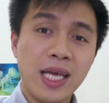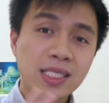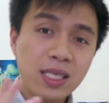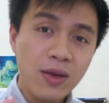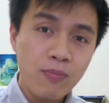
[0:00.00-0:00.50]

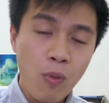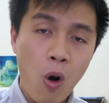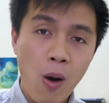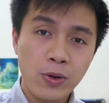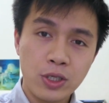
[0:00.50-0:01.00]
It gives
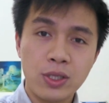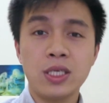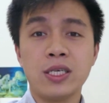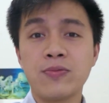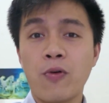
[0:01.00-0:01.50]
more
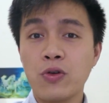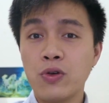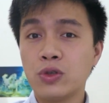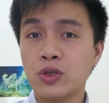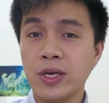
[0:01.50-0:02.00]
opportunities for
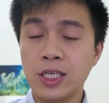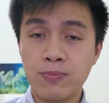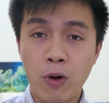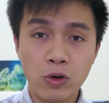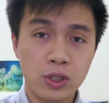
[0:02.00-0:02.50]
you to
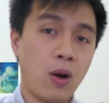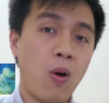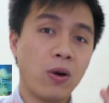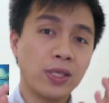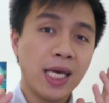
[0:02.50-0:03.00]
expose
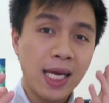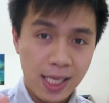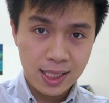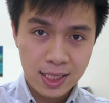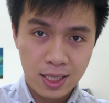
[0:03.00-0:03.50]
on
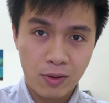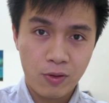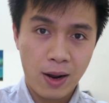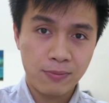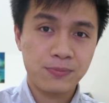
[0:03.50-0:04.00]

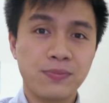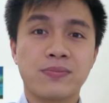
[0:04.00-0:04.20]
Instagram.